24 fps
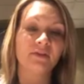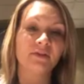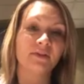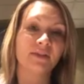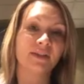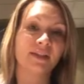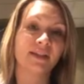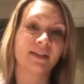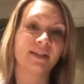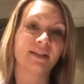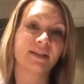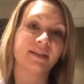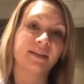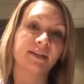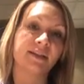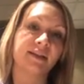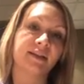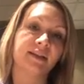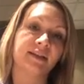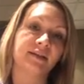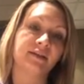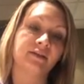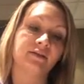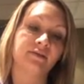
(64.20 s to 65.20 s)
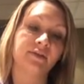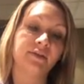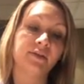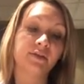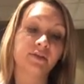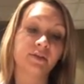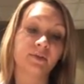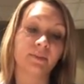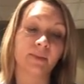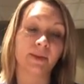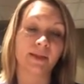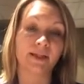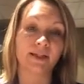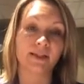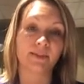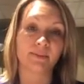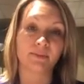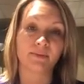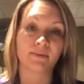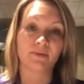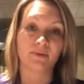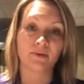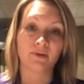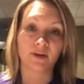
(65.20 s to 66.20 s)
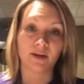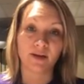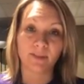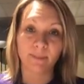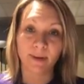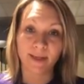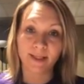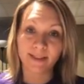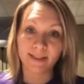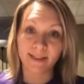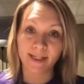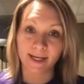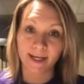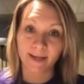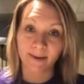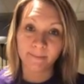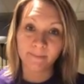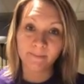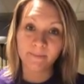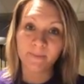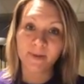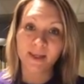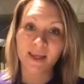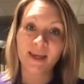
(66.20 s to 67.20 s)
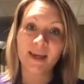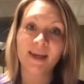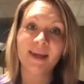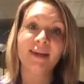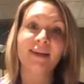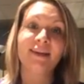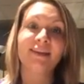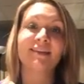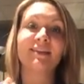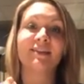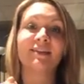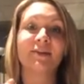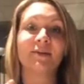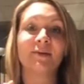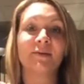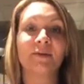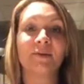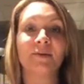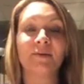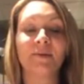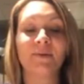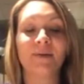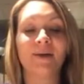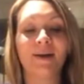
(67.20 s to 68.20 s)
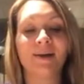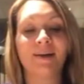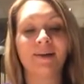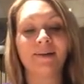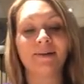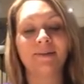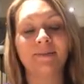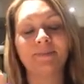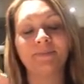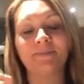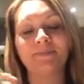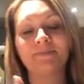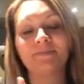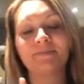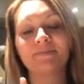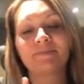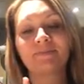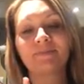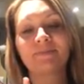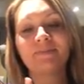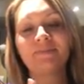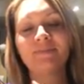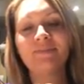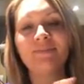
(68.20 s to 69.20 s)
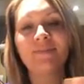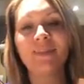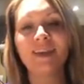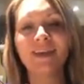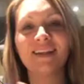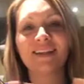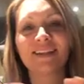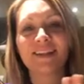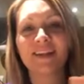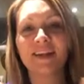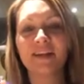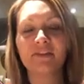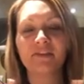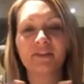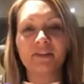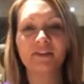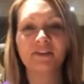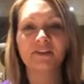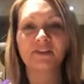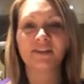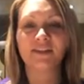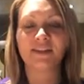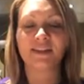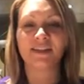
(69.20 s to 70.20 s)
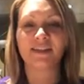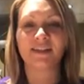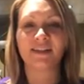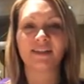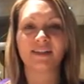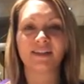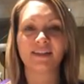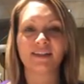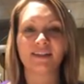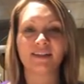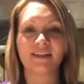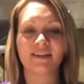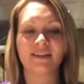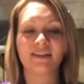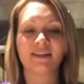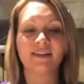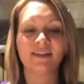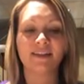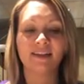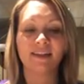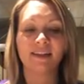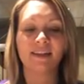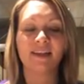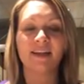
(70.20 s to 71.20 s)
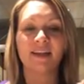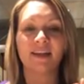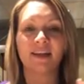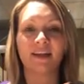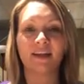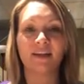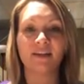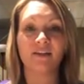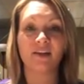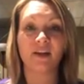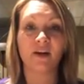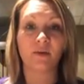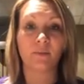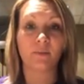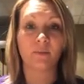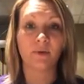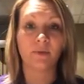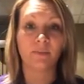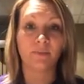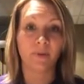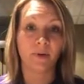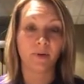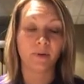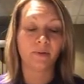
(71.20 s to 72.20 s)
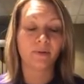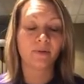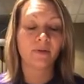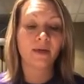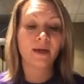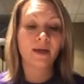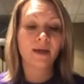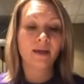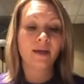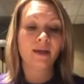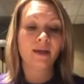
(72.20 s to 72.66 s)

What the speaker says: used this in diffuser blends before at bedtime. So it's kind of interesting to see that it can help with both.